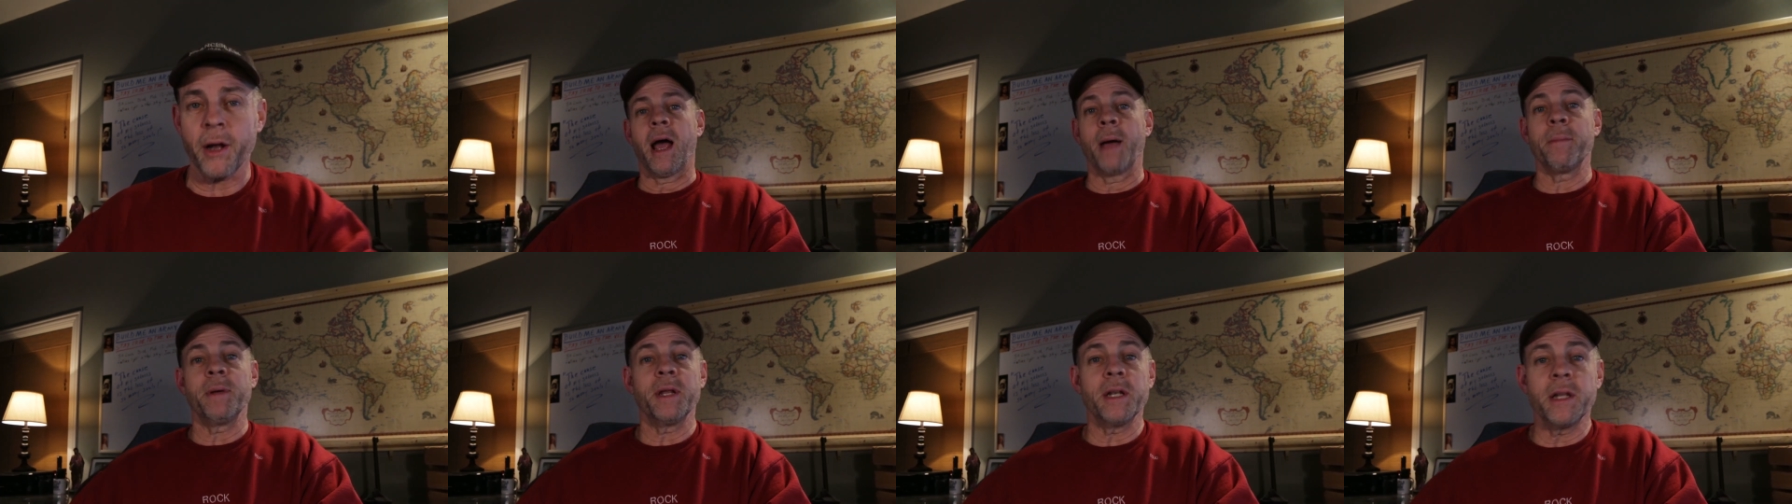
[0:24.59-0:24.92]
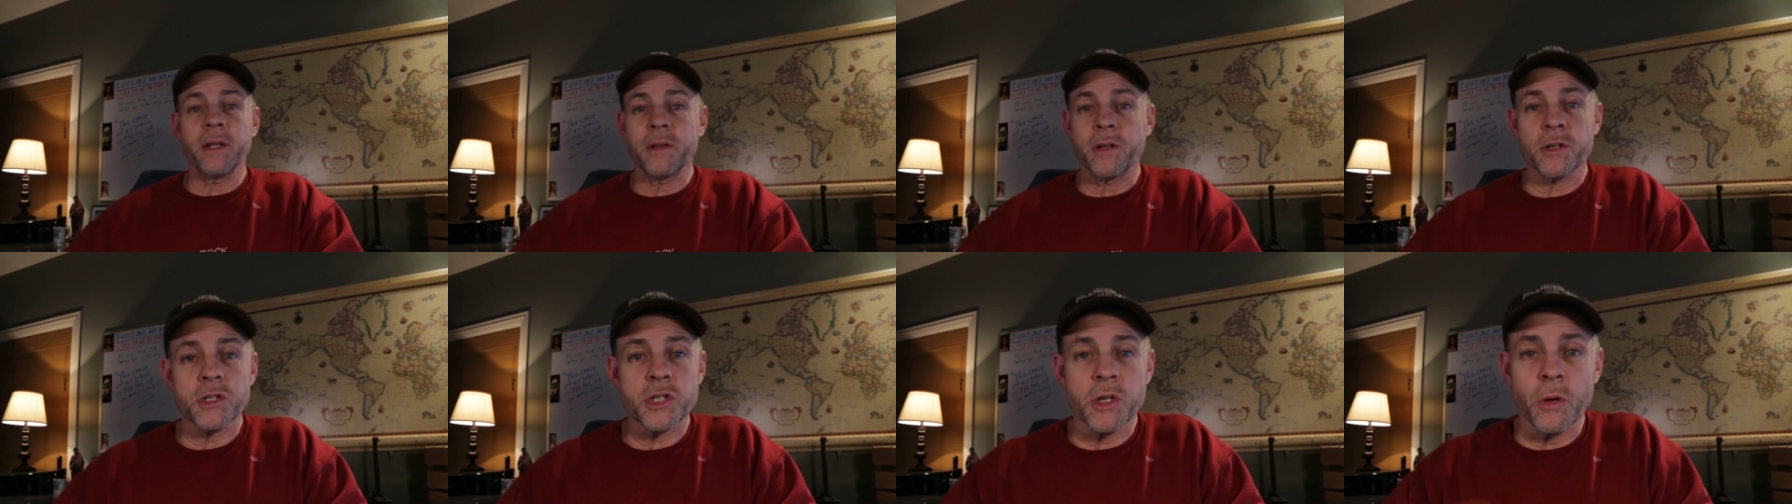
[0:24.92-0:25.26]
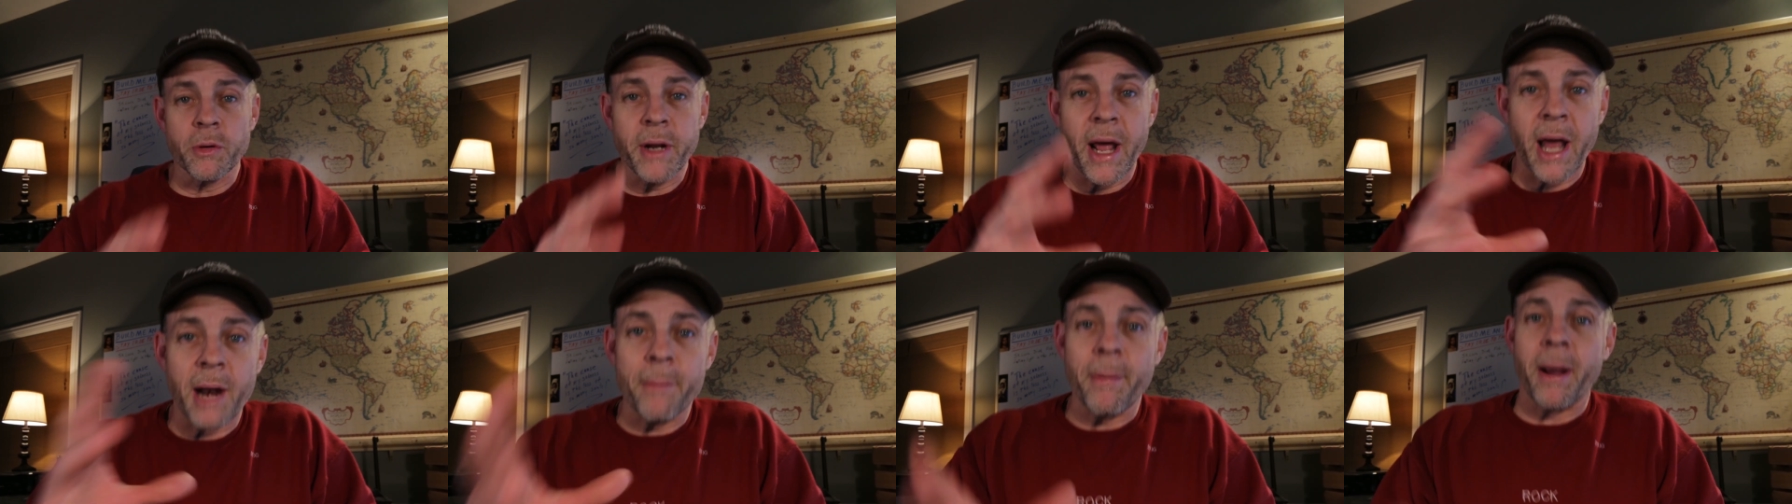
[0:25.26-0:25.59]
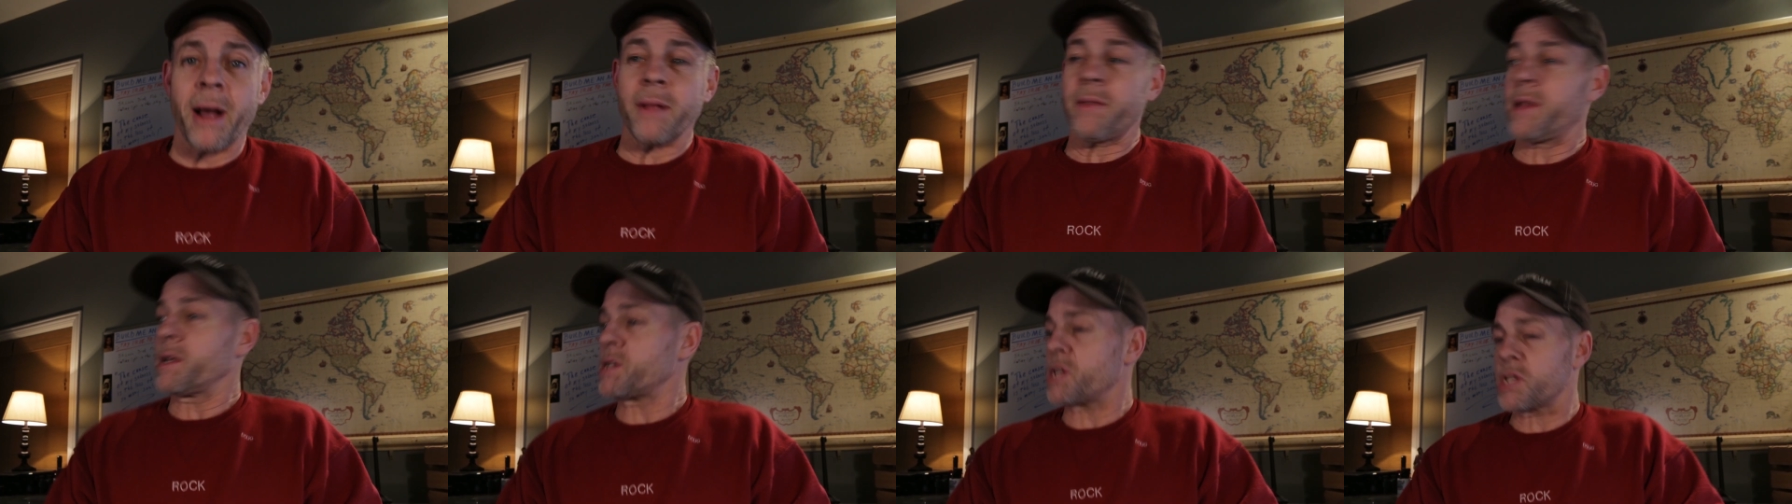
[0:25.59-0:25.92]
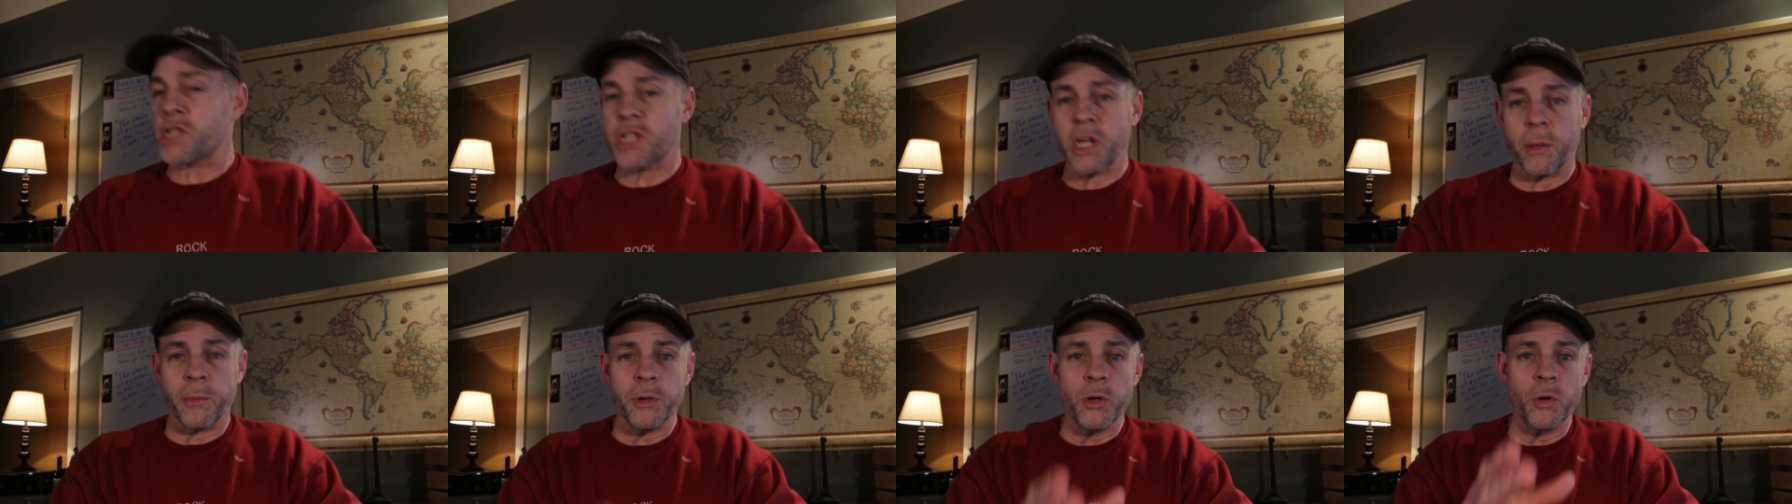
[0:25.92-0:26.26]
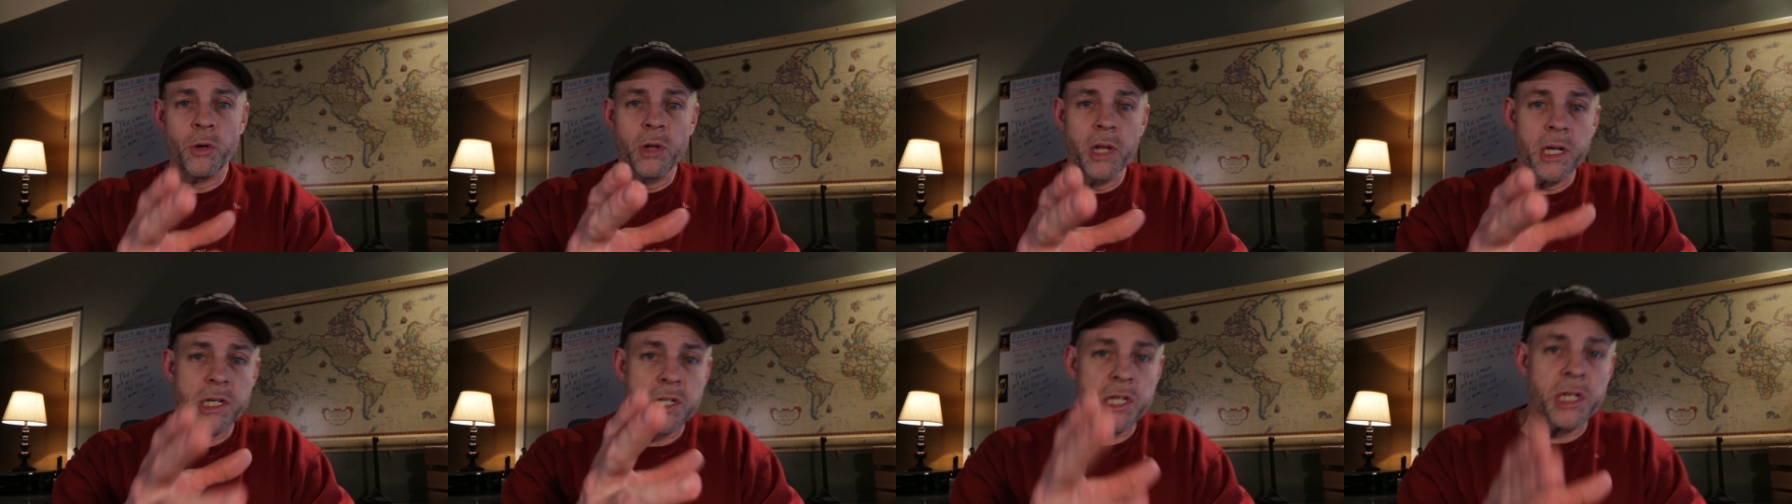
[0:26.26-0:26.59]
I mean, there's no doubt about this. And some of
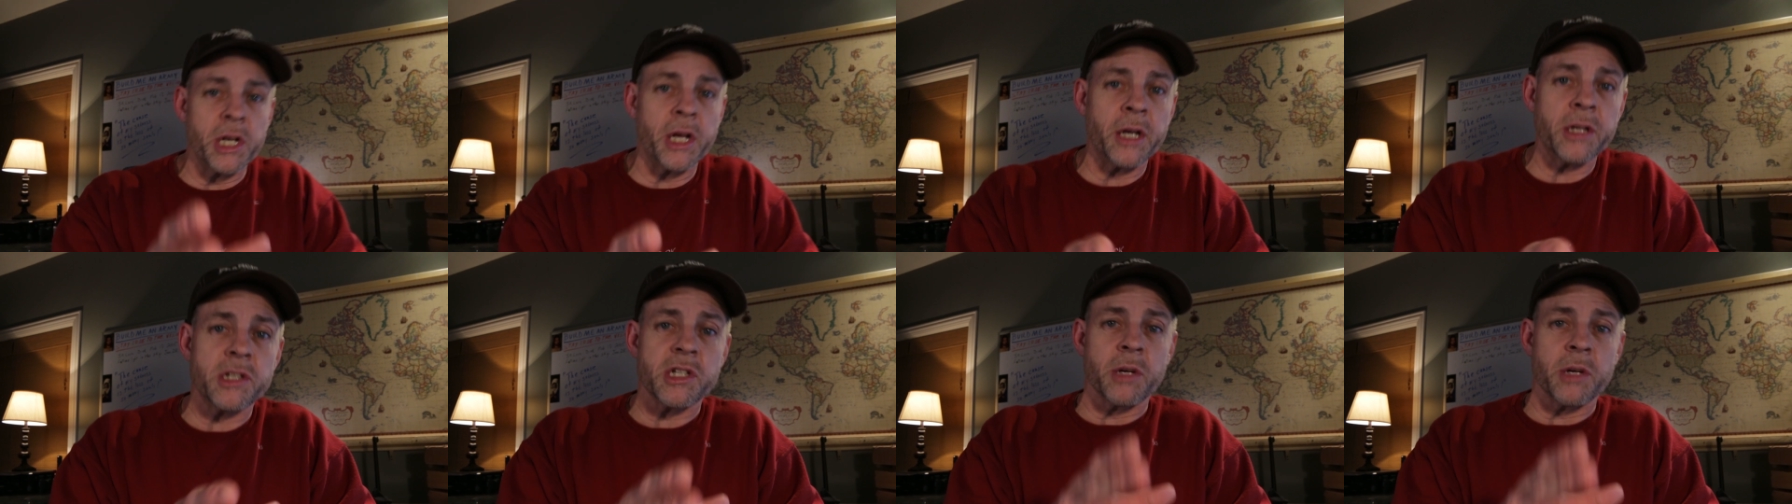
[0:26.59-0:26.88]
you listening,